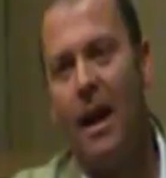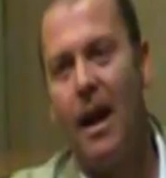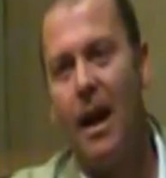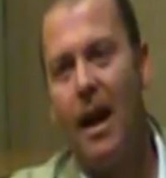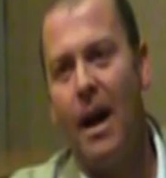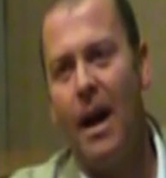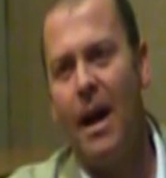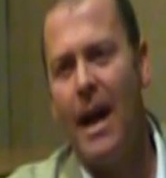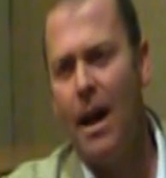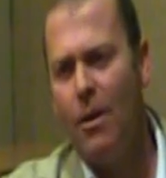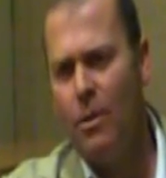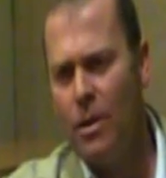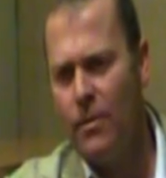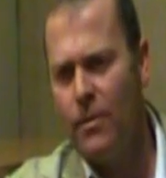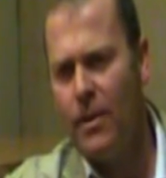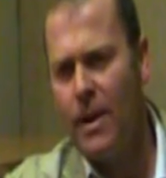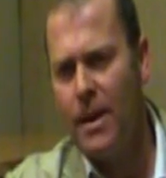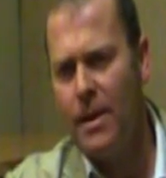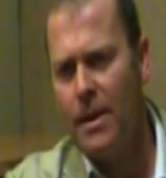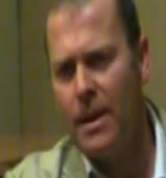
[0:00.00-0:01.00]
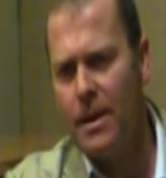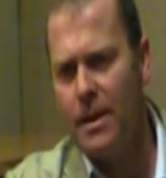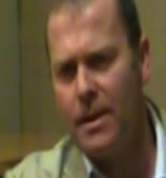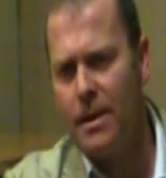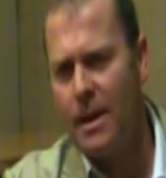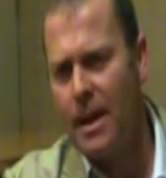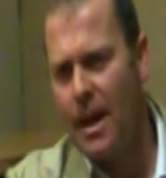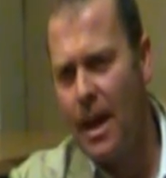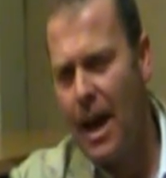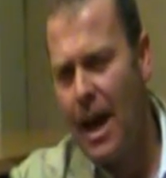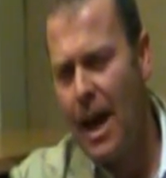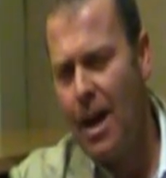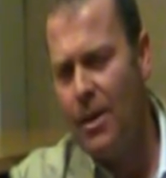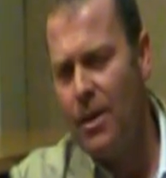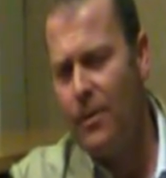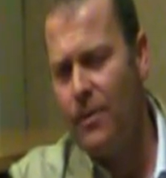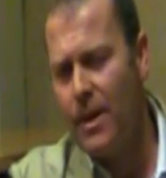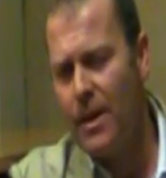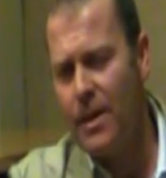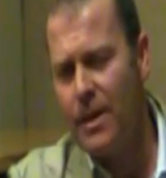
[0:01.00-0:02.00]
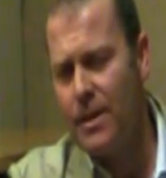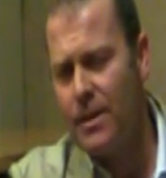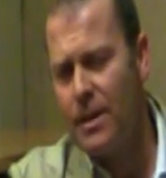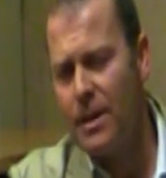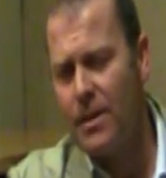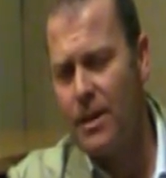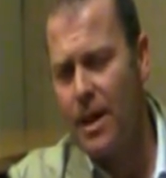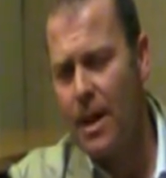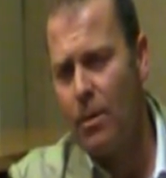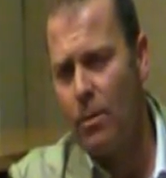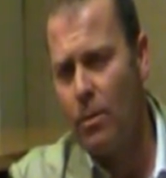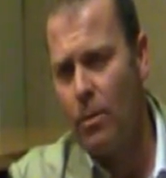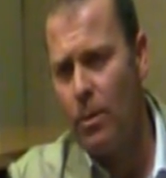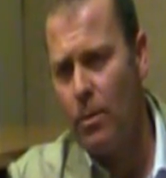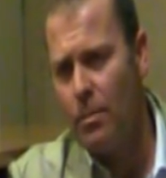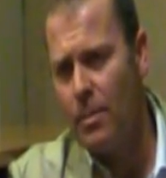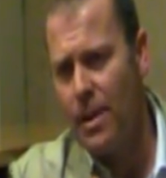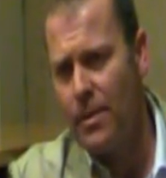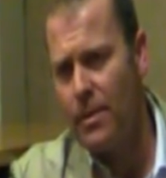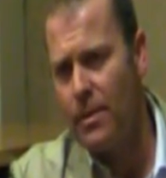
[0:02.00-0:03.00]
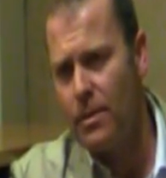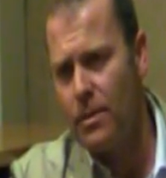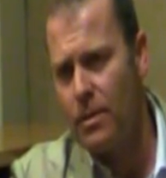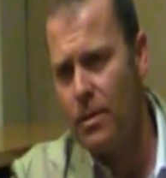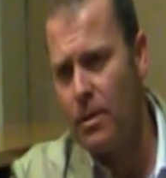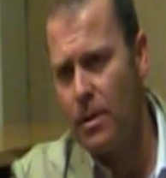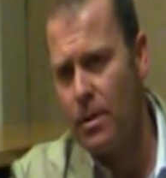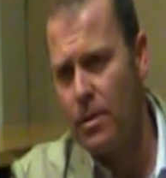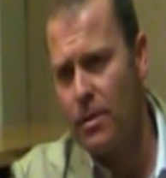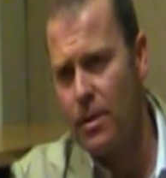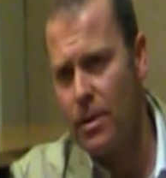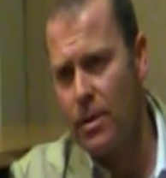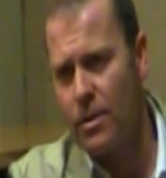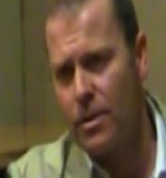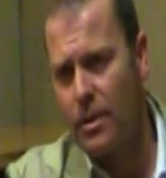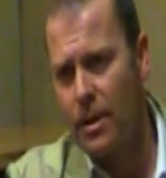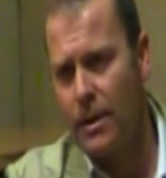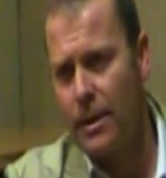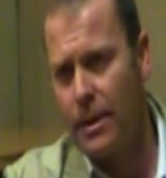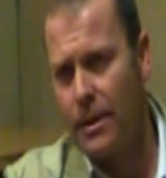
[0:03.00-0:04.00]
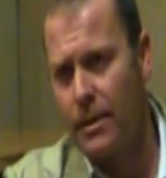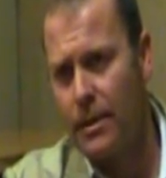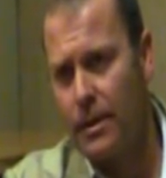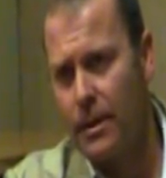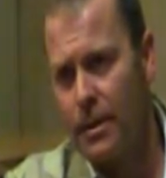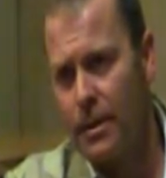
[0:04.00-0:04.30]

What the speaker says: And how do you find these things out? What methods do you use in your studies?